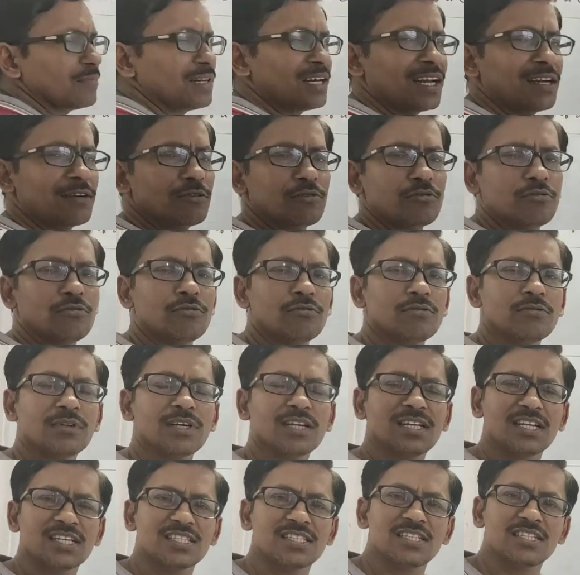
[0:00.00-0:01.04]
It is similar
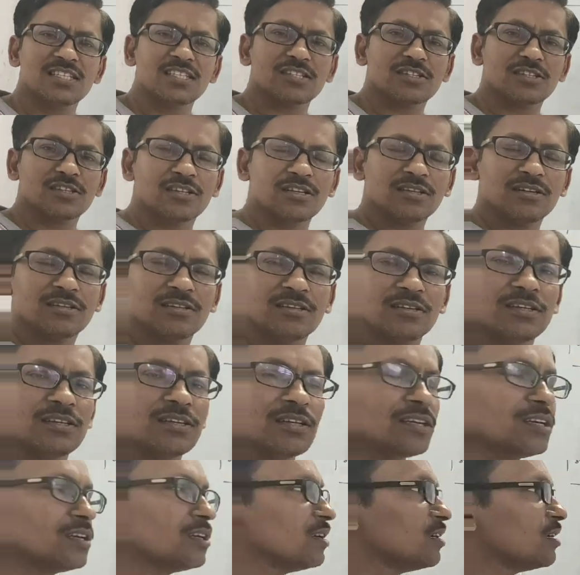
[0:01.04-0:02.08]
to a
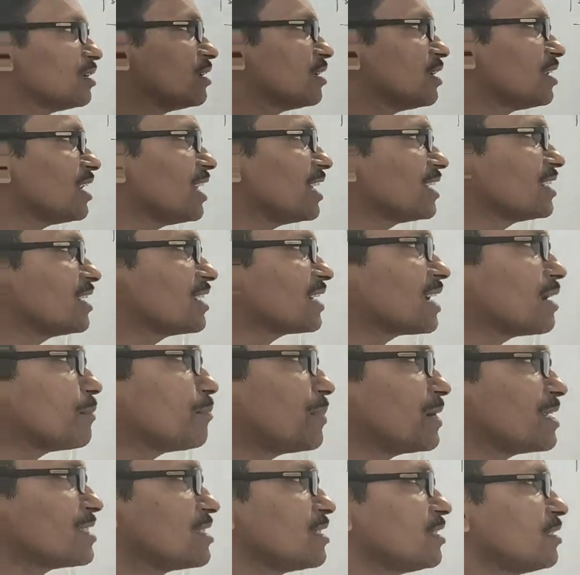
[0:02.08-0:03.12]
resistor, like a
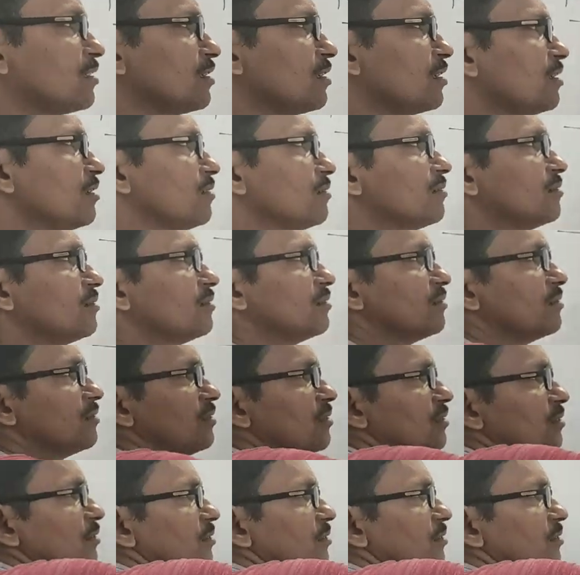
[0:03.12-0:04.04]
capacitor.